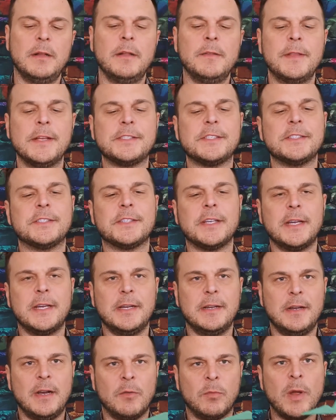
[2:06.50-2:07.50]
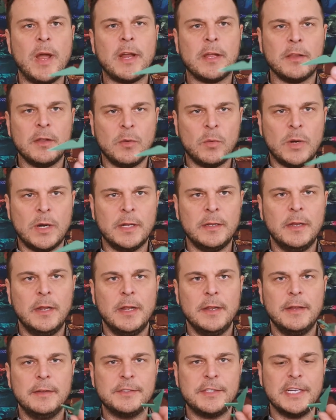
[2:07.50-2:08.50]
This is a regular one.
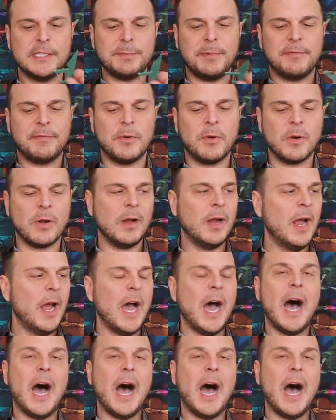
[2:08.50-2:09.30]
You've seen this before.